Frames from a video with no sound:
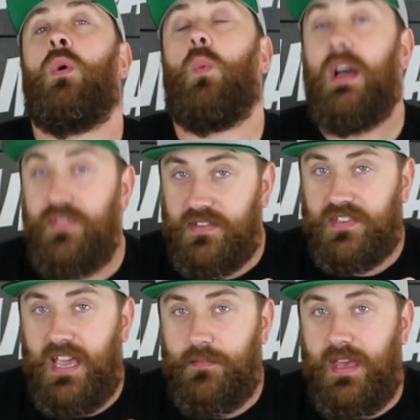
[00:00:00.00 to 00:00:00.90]
When this
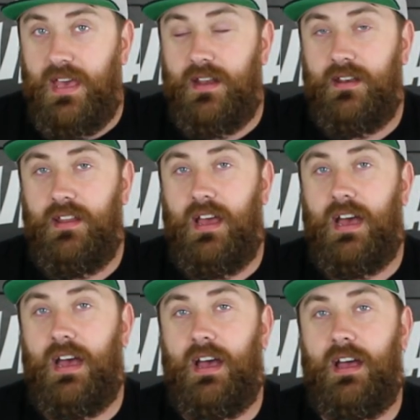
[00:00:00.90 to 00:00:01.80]
came in, uh,
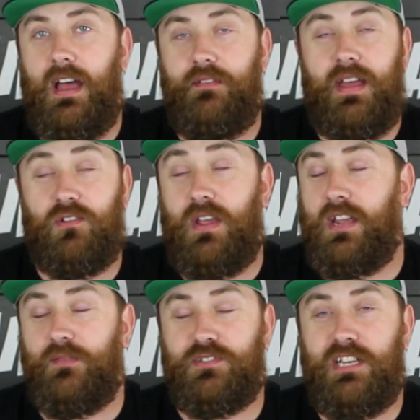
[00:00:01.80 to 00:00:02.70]
I've had great
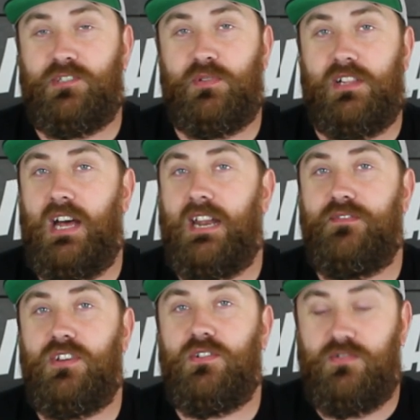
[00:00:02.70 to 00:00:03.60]
conversations with a lot
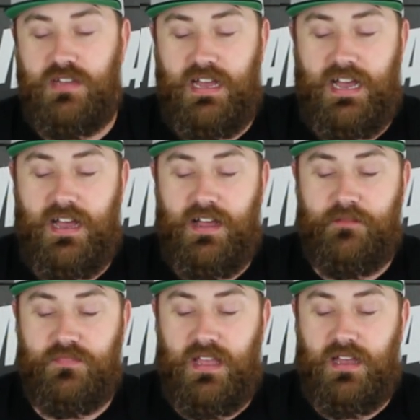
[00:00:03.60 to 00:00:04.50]
of you uh,
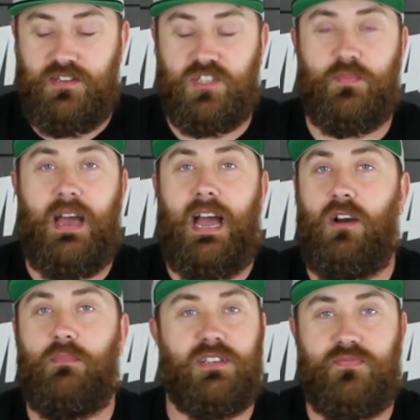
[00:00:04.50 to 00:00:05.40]
uh, just about
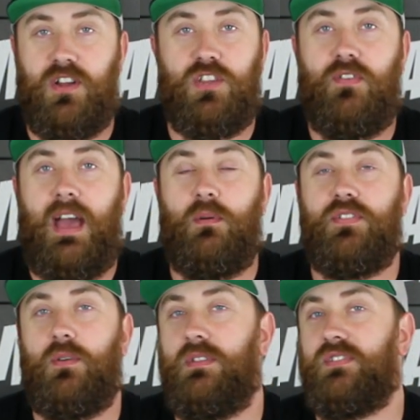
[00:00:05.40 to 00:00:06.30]
how much fun you've had
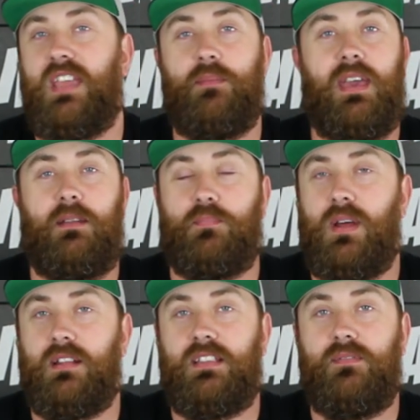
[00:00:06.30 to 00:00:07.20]
with it. When this came in,
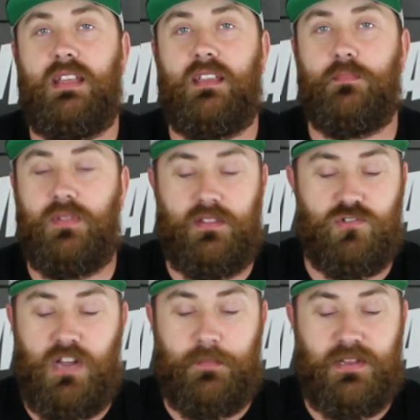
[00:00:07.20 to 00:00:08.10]
productivity completely
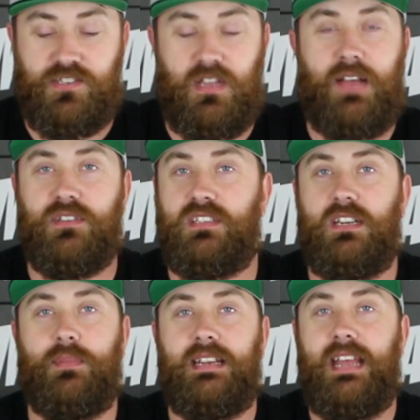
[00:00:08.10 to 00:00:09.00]
dropped. I still have it
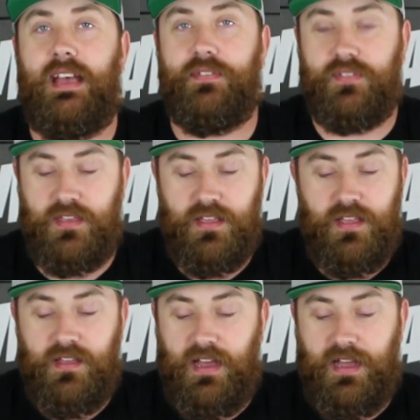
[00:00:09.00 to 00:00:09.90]
sitting on my desk.
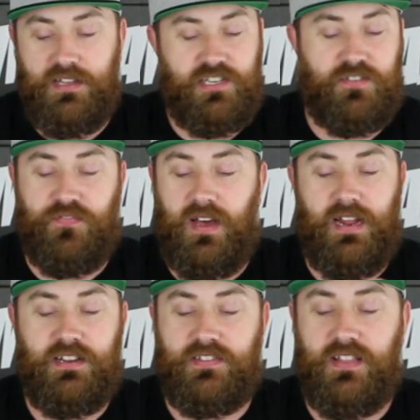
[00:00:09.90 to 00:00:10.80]
Uh, it's just fun.
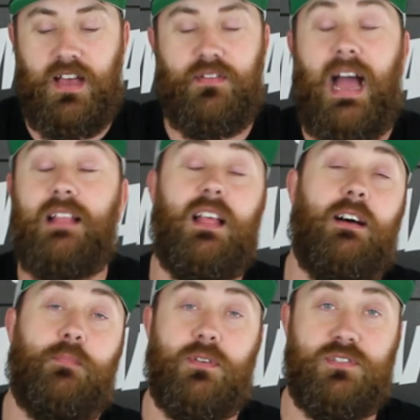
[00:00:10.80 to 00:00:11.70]
I just love, I
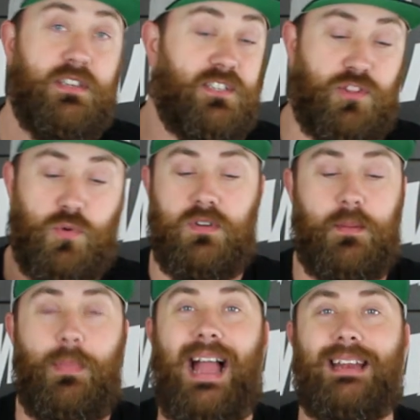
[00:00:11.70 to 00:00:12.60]
love personally just throwing
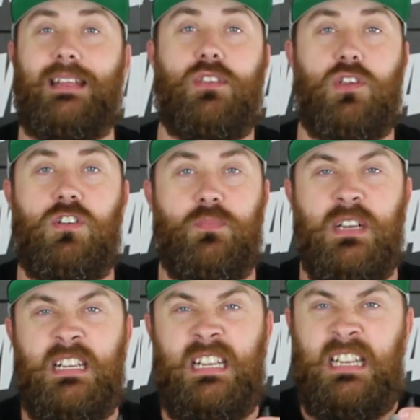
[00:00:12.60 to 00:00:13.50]
the magnet in the goop
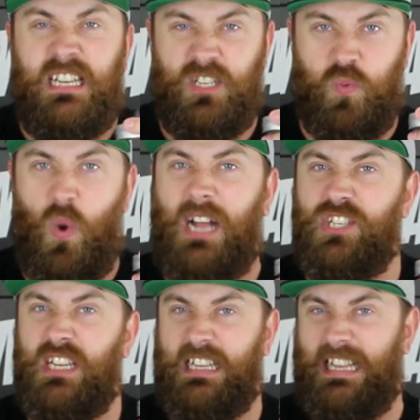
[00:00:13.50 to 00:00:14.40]
and just
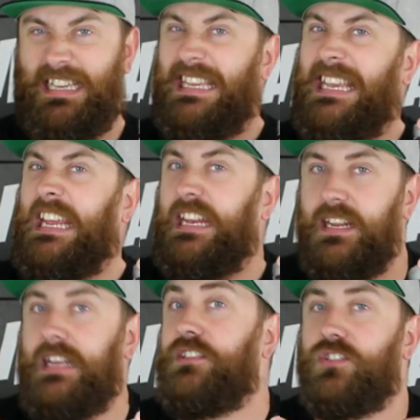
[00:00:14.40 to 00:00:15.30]
watching it like eat
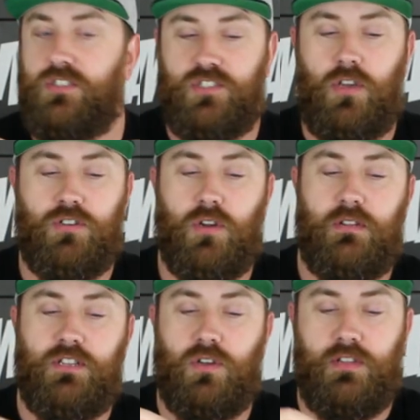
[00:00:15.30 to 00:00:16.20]
it, it's so
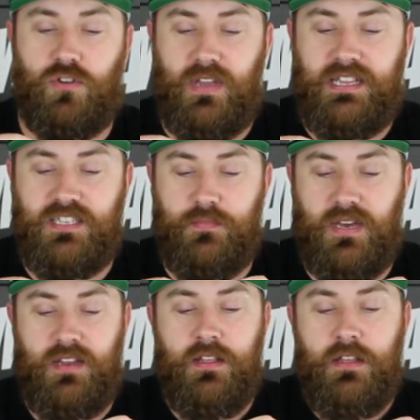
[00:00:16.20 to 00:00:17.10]
totally, totally crazy.
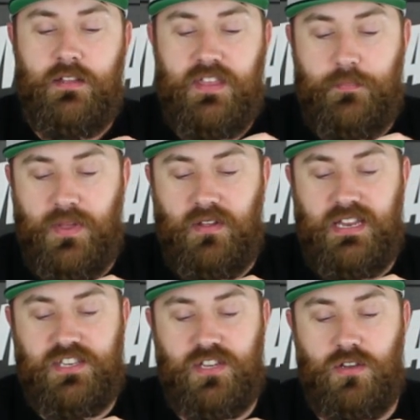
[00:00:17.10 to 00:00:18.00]
But the
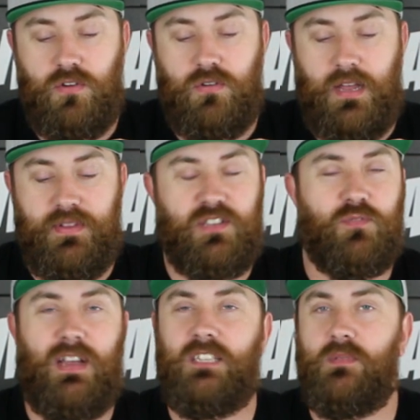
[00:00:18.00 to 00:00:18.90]
ability to, I mean, this
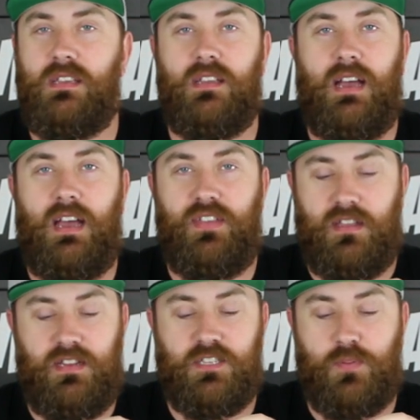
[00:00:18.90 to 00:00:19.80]
reminds me, uh, I think
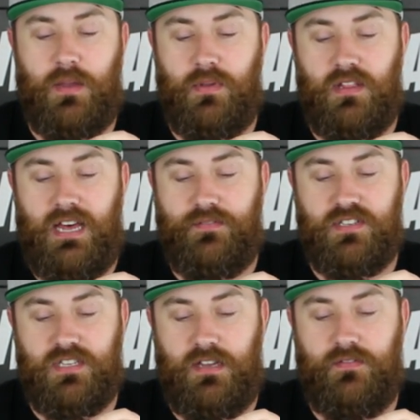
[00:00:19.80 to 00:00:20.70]
it does probably a lot of
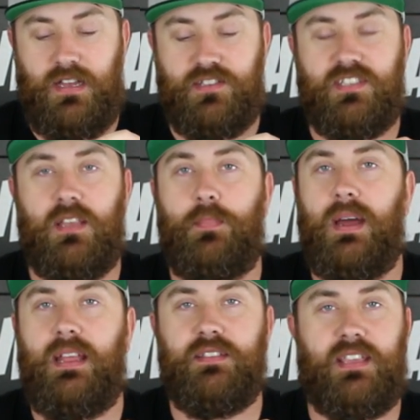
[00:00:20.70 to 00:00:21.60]
us of uh, Silly
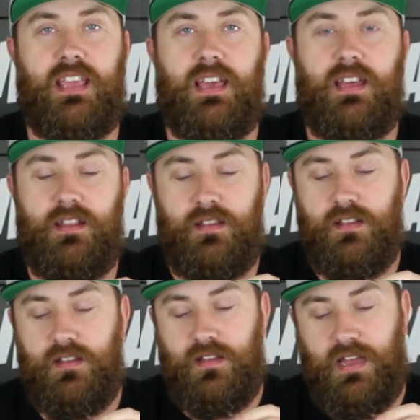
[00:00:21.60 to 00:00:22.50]
Putty as a kid.
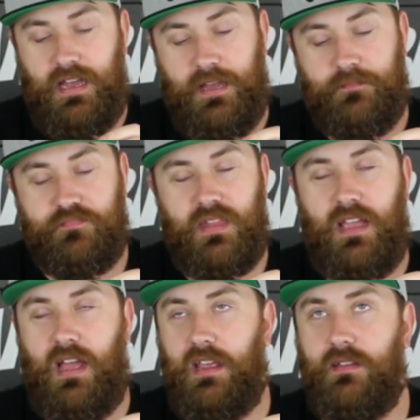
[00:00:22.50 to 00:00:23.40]
Um,
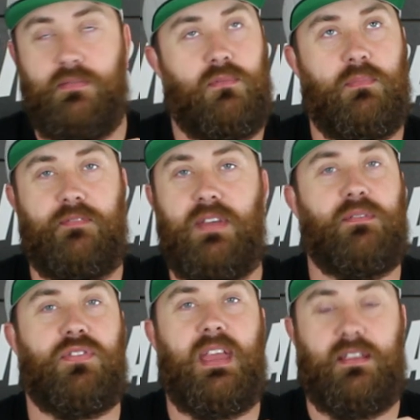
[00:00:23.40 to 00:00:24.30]
I, I, one of my
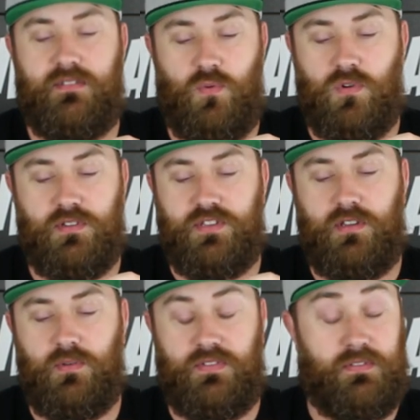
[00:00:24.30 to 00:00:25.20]
favorite things in the world to
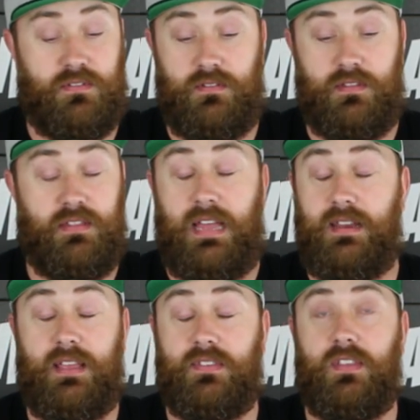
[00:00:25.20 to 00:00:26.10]
do is that
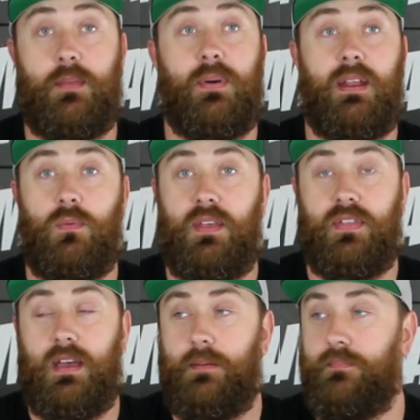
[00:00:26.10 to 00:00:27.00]
dang Silly Putty with,
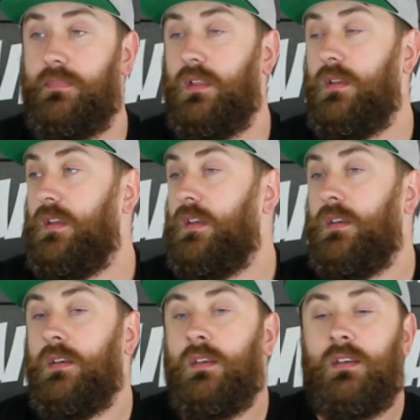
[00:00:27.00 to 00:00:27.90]
um,
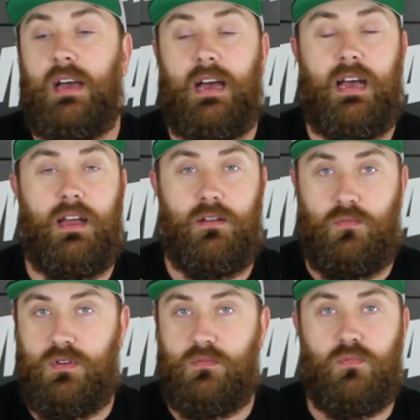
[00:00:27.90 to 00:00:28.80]
uh,
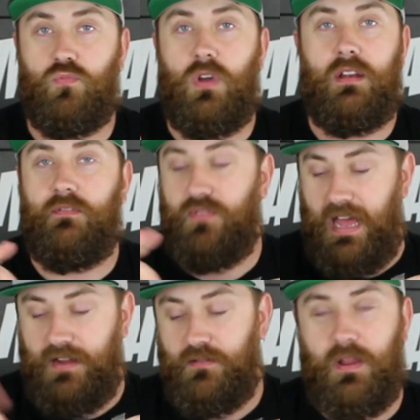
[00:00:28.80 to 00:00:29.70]
with running it
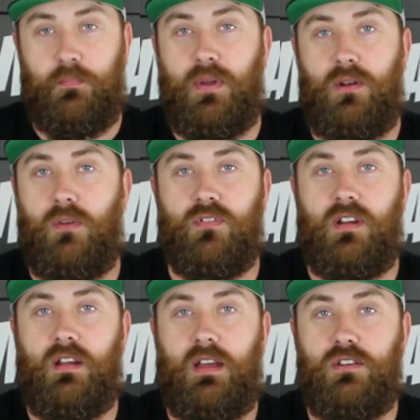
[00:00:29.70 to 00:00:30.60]
flat and, and put it
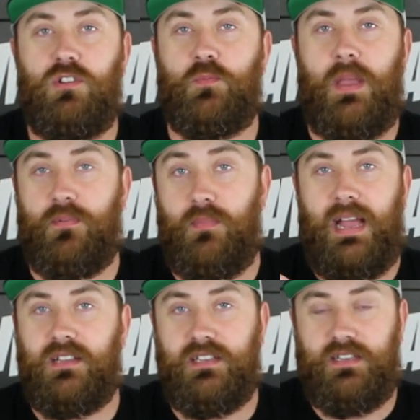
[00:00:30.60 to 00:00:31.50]
over a, newspaper
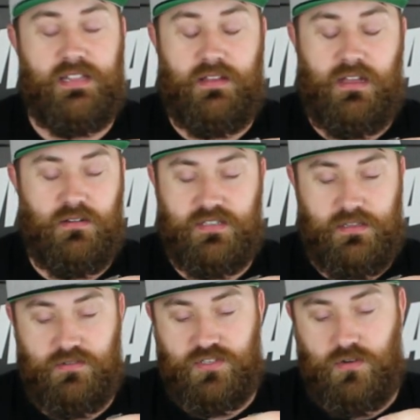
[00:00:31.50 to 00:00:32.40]
magazine, and I always thought
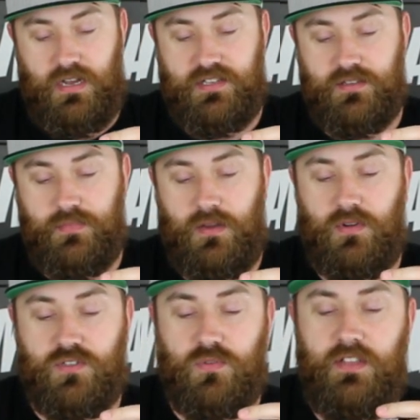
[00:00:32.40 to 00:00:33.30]
that was so awesome. But
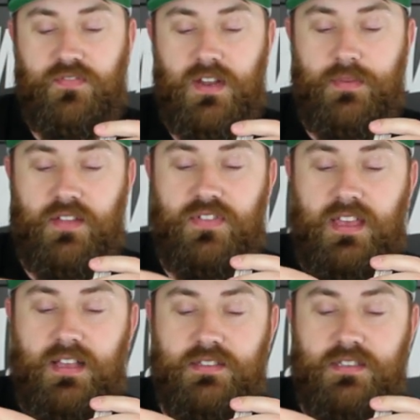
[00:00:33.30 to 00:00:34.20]
what's really fun about
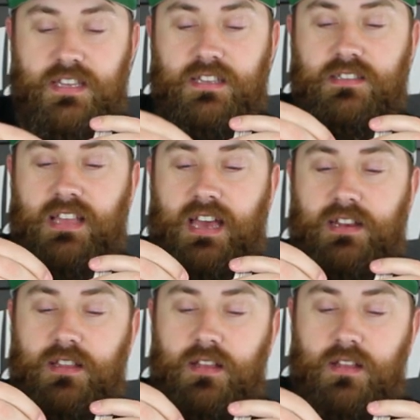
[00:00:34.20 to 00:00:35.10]
this is that